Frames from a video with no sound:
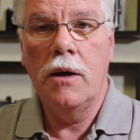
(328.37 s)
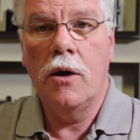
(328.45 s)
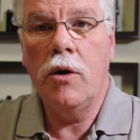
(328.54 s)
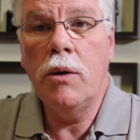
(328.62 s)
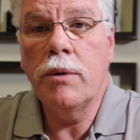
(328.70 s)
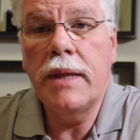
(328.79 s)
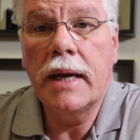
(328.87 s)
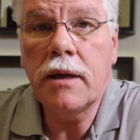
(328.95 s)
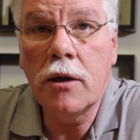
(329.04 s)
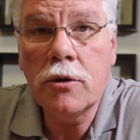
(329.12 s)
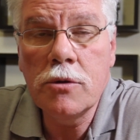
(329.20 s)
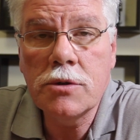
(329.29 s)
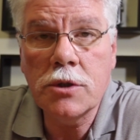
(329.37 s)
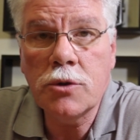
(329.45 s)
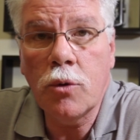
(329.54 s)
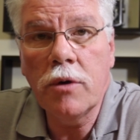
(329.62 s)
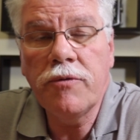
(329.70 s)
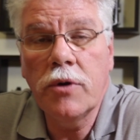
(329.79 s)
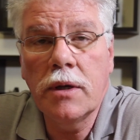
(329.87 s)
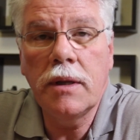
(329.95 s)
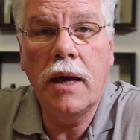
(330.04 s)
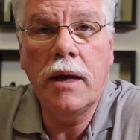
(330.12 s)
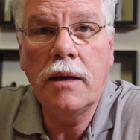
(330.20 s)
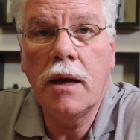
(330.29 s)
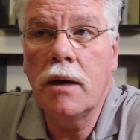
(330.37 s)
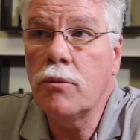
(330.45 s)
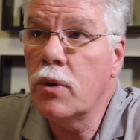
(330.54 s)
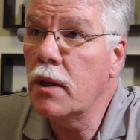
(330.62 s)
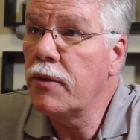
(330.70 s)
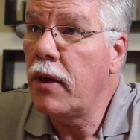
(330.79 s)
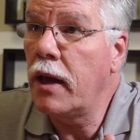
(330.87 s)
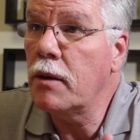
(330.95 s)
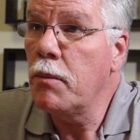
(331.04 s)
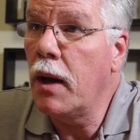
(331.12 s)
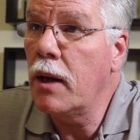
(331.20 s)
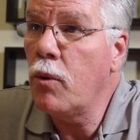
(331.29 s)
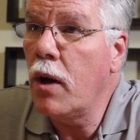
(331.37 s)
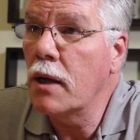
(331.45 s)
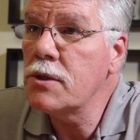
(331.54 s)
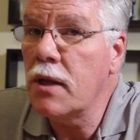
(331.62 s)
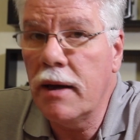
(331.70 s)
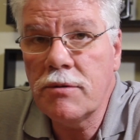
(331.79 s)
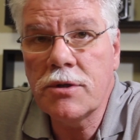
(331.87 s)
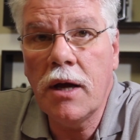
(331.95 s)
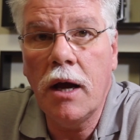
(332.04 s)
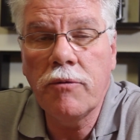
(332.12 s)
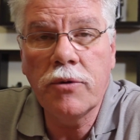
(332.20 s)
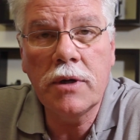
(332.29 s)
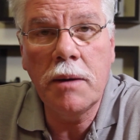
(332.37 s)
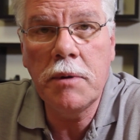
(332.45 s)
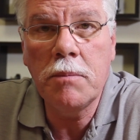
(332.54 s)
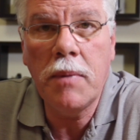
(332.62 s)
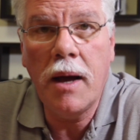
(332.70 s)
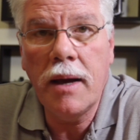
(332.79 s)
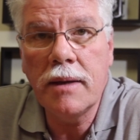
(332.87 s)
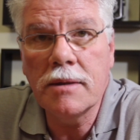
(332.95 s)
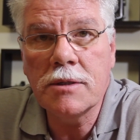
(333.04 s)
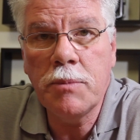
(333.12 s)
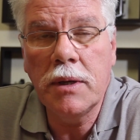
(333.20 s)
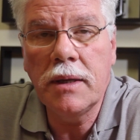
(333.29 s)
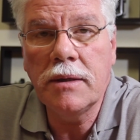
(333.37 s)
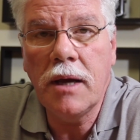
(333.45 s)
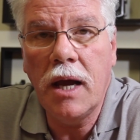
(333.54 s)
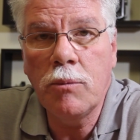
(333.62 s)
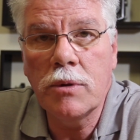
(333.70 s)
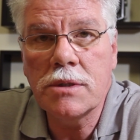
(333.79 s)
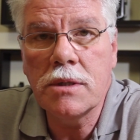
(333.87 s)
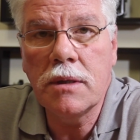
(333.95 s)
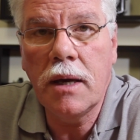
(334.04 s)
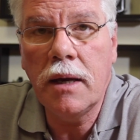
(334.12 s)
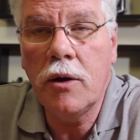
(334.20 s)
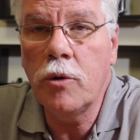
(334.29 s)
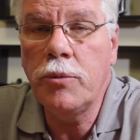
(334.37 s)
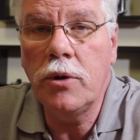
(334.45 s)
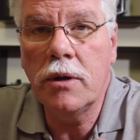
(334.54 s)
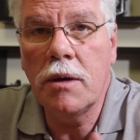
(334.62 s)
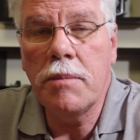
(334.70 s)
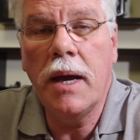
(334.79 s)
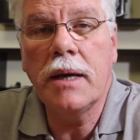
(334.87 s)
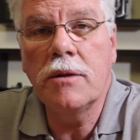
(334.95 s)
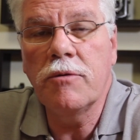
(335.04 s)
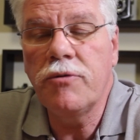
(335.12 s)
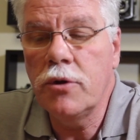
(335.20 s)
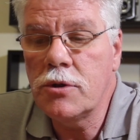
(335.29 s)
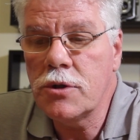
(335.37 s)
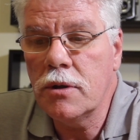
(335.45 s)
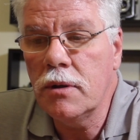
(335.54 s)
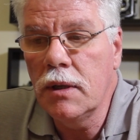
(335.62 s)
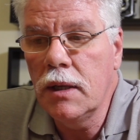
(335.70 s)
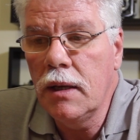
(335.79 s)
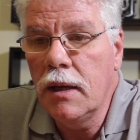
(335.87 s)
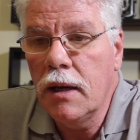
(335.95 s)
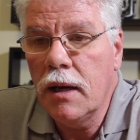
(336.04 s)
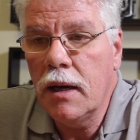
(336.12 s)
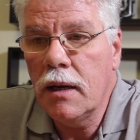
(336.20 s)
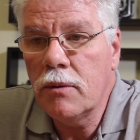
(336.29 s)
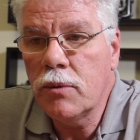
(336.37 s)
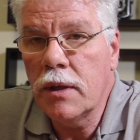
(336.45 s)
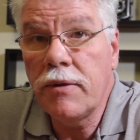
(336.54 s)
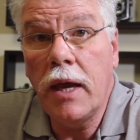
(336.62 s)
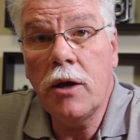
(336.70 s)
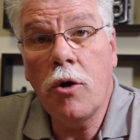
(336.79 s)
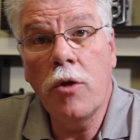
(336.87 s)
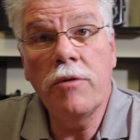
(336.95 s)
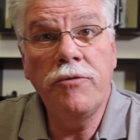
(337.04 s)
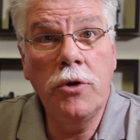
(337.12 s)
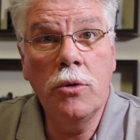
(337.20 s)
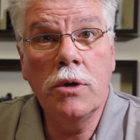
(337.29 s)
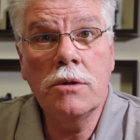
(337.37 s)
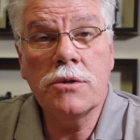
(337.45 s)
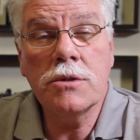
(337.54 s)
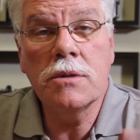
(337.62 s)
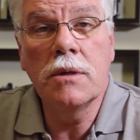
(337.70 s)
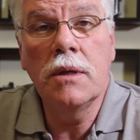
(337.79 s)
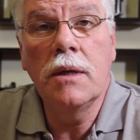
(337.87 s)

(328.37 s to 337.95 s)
All right, well, that concludes the tour for today. I want to thank Mywatchlifestyle for coming by and spending time with us today. I hope you can come back in the future. I want to thank all the viewers